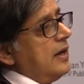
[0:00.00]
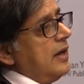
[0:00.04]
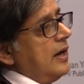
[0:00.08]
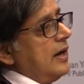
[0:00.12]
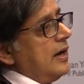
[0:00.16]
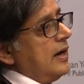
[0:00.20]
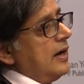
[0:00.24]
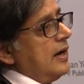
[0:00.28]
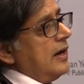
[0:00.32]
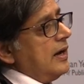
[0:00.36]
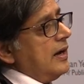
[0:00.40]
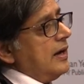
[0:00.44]

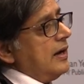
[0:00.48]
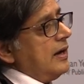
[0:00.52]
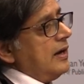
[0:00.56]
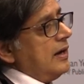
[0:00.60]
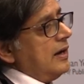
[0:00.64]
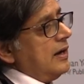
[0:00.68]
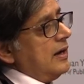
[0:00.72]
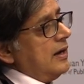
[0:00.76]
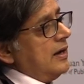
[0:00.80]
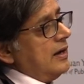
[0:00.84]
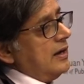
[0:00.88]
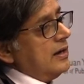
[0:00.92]
Uh,
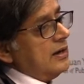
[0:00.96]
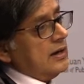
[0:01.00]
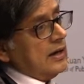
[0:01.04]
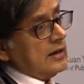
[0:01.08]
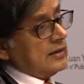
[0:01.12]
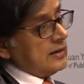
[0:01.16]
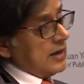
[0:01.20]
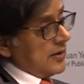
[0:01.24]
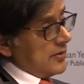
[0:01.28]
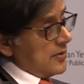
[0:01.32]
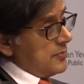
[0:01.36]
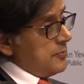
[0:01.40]
uh,
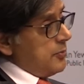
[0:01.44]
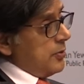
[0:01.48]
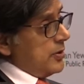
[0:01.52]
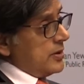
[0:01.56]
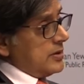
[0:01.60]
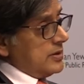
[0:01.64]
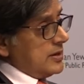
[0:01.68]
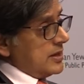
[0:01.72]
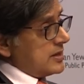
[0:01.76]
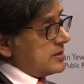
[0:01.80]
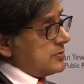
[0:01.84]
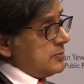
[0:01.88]
another
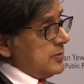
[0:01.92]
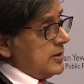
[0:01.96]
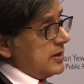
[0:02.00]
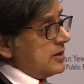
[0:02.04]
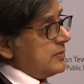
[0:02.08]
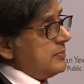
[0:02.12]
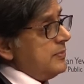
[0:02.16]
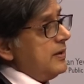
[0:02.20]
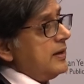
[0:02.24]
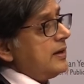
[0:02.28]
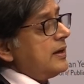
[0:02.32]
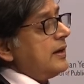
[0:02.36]
point that's worth
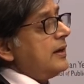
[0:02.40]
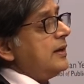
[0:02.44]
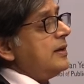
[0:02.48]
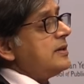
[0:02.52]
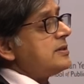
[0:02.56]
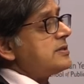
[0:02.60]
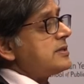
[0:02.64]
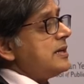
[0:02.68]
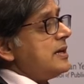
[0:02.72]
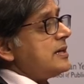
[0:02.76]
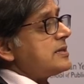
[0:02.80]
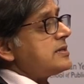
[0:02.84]
making
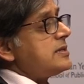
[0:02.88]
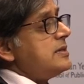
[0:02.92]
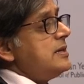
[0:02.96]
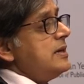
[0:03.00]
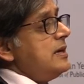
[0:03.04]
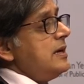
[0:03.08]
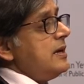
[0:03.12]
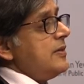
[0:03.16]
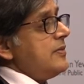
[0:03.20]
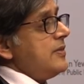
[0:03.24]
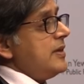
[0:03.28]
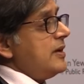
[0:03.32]
is that
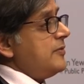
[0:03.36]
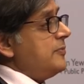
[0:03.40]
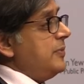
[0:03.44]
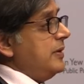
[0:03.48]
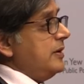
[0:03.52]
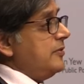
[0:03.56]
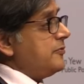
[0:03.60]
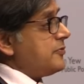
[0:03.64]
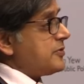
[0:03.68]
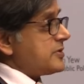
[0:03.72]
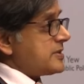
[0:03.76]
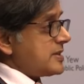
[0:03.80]
there have
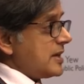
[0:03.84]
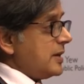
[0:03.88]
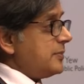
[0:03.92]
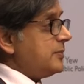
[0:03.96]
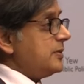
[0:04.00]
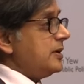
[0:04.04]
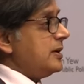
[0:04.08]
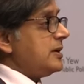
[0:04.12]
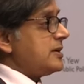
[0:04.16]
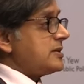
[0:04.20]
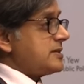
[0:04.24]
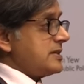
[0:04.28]
been, for some
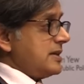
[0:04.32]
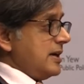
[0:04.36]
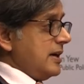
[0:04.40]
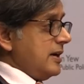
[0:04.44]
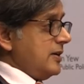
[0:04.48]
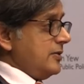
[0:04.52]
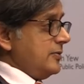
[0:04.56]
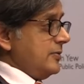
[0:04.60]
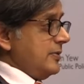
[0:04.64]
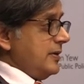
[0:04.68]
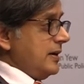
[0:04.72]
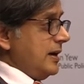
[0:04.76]
years
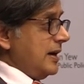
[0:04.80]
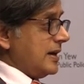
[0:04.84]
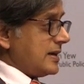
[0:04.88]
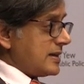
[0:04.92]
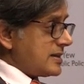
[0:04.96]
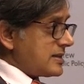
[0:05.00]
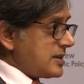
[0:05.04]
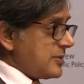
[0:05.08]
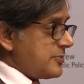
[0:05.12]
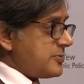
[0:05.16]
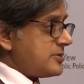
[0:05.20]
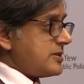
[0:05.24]
now,
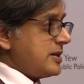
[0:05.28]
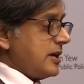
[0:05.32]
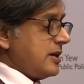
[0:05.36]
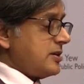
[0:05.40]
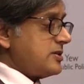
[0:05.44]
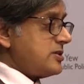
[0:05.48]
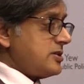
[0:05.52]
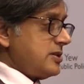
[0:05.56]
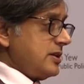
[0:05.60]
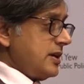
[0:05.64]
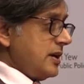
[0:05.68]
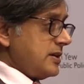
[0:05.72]

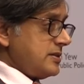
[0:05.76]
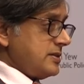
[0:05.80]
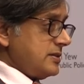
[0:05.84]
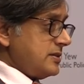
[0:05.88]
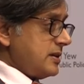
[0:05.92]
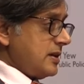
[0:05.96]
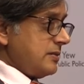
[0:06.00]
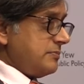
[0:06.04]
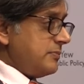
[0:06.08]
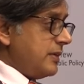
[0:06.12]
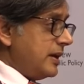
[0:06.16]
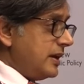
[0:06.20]
unsubstantiated,
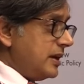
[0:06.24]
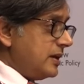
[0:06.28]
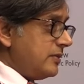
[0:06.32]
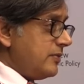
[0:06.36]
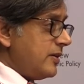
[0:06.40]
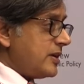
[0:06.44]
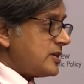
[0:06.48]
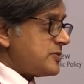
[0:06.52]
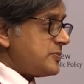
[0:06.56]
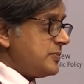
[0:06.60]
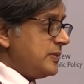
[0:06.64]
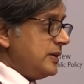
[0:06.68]
and many of
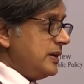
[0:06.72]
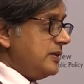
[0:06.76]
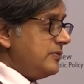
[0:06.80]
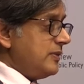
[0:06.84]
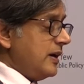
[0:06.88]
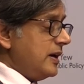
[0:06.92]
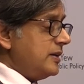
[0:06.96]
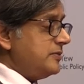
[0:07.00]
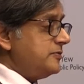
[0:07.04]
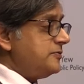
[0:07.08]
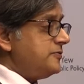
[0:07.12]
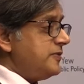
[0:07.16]
us believe
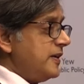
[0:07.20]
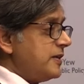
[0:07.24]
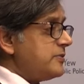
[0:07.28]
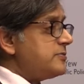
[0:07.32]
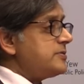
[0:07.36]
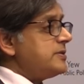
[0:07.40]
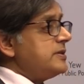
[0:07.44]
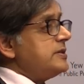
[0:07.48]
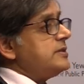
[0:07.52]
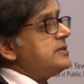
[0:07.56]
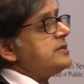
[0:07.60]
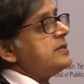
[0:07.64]

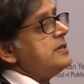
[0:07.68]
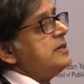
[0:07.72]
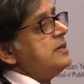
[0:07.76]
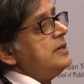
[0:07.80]
unfounded,